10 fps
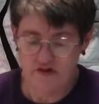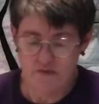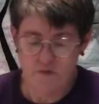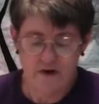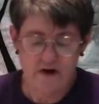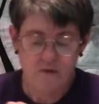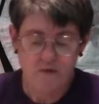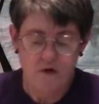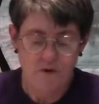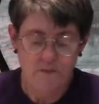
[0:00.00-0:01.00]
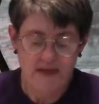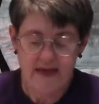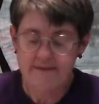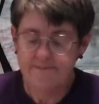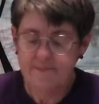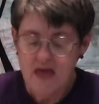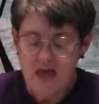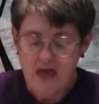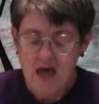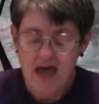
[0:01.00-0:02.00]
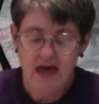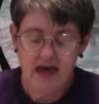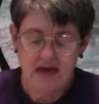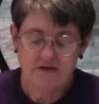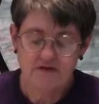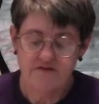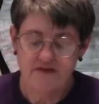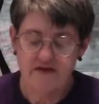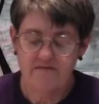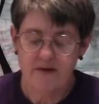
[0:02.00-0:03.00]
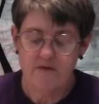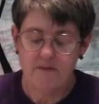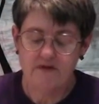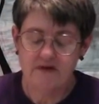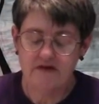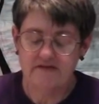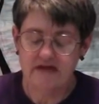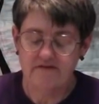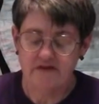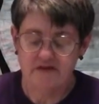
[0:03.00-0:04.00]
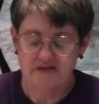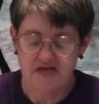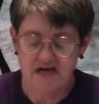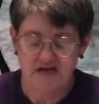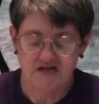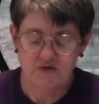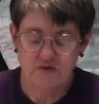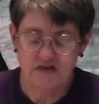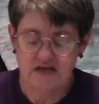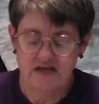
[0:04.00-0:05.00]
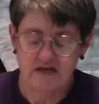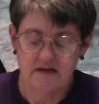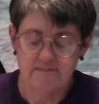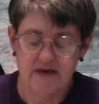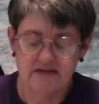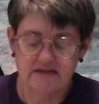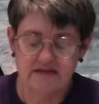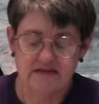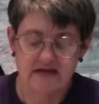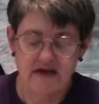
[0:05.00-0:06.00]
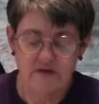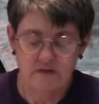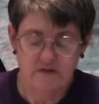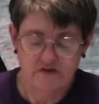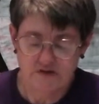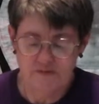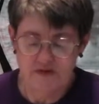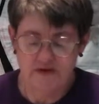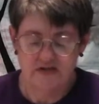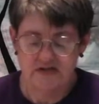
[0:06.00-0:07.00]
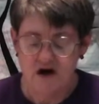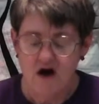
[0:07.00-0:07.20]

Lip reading: it should work, we're hoping. And hopefully if my rubber gloves haven't totally melded together, we should be good.